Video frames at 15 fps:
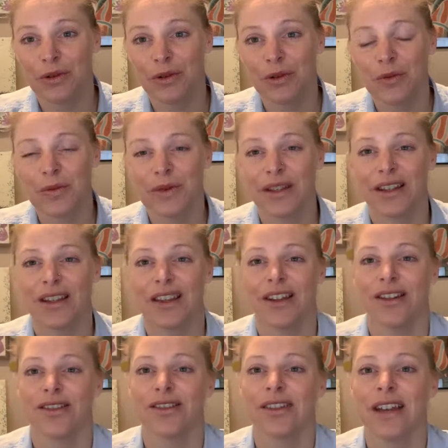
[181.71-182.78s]
groups and
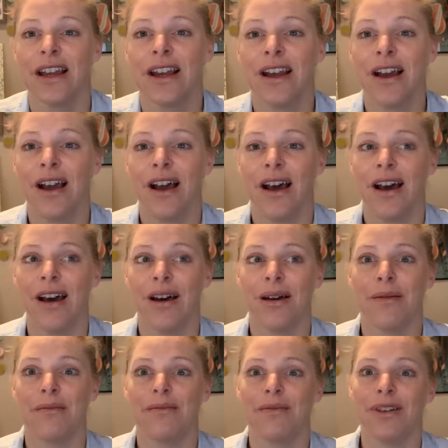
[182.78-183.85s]
there's
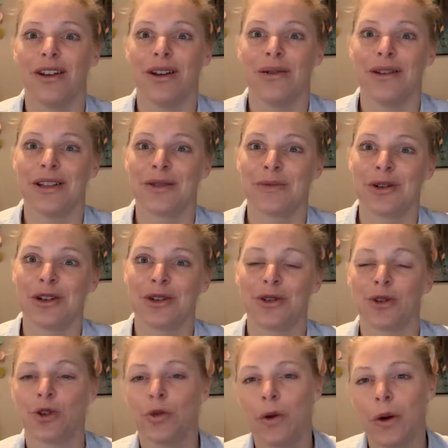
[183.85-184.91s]

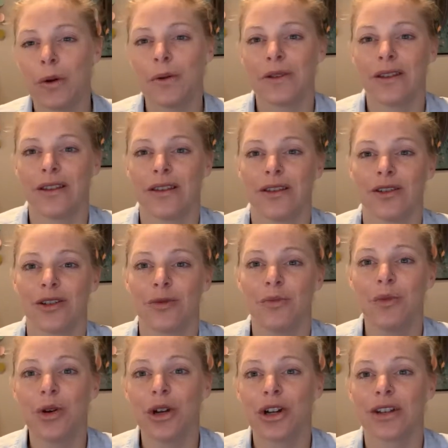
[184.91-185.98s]
inspirational quotes and there's
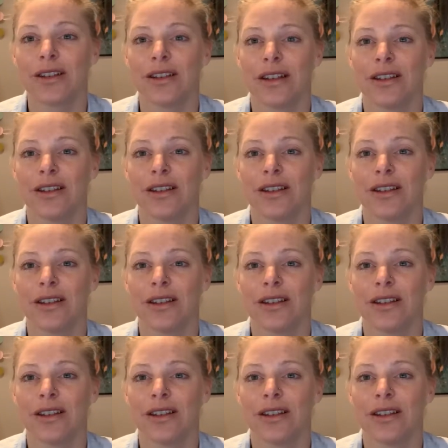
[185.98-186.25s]
books.